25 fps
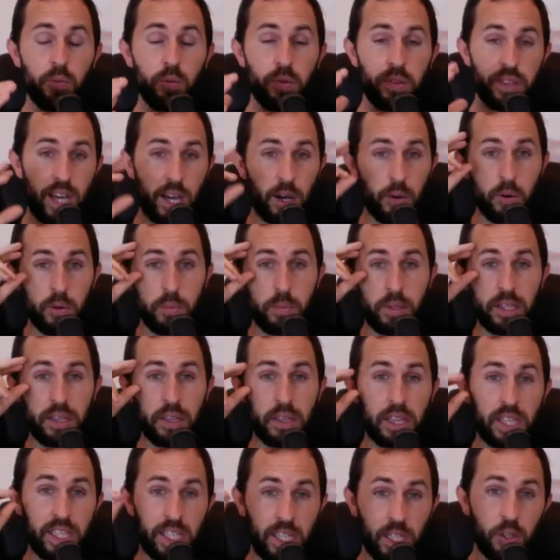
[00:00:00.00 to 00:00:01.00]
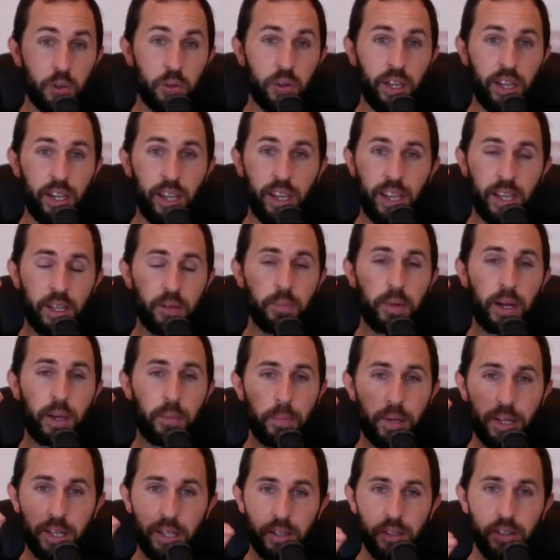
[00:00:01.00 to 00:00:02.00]
that would be lingering in my
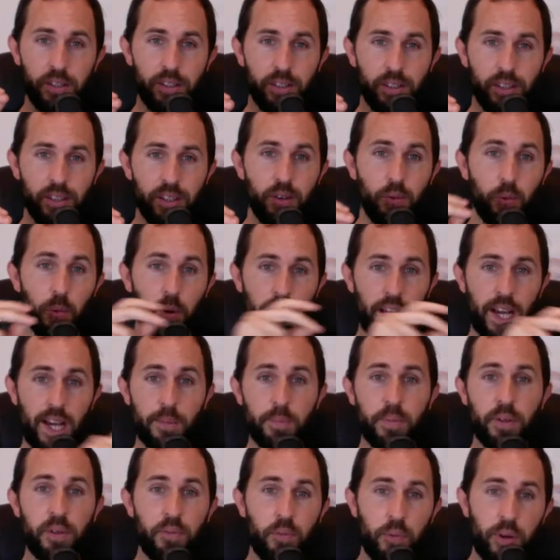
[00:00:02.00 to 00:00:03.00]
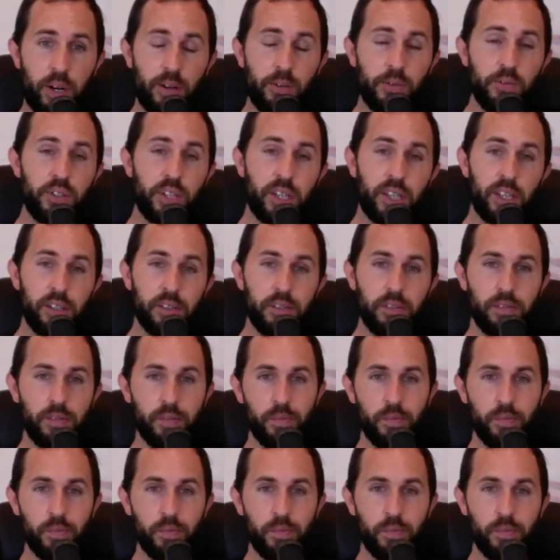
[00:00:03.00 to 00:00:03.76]
mind, what happened when I was a kid,